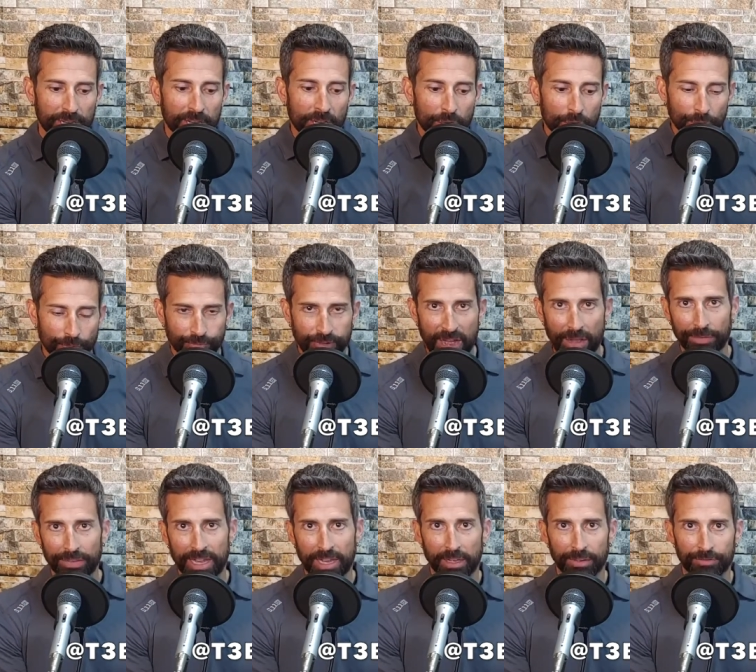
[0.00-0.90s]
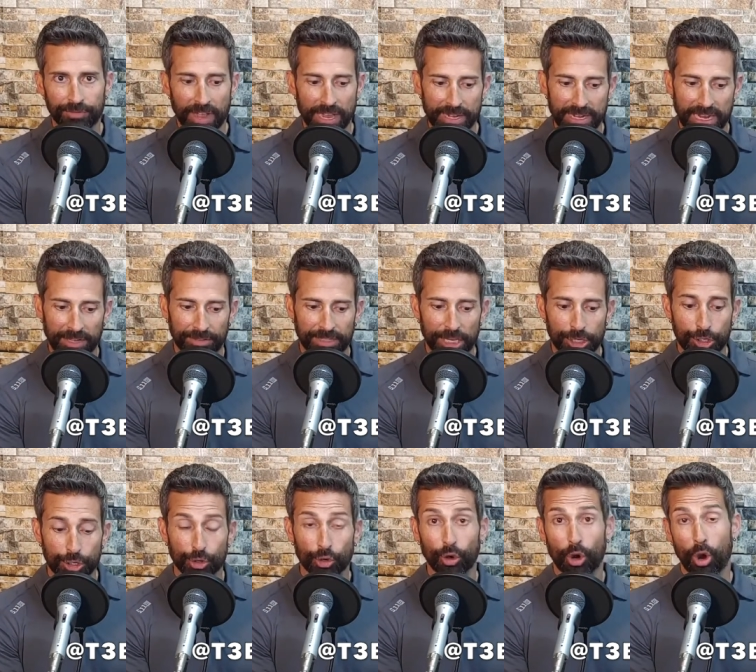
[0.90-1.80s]
You found out, find out that
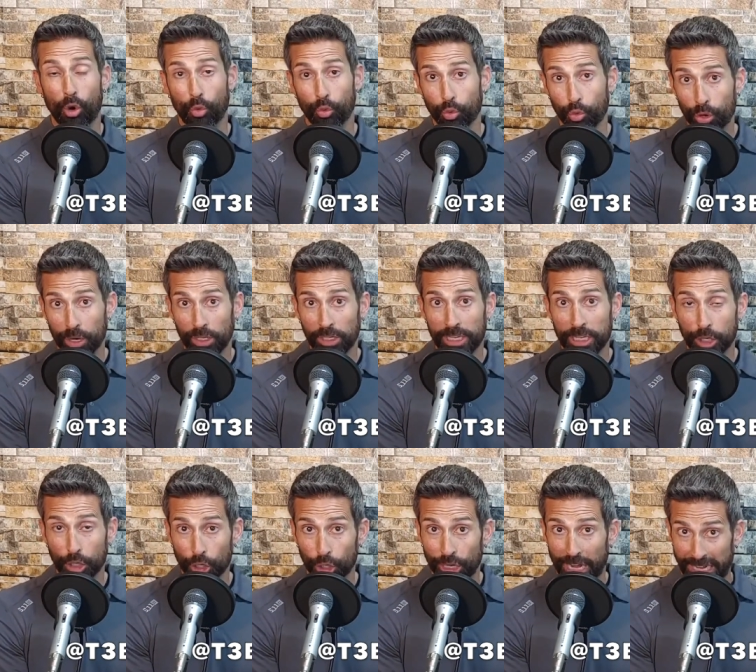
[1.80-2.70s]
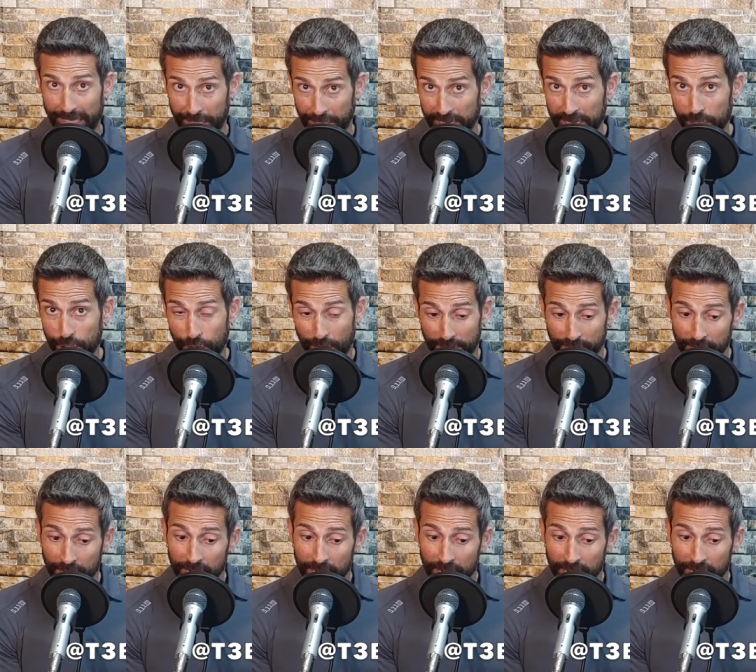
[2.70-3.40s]
you're a really good at teaching.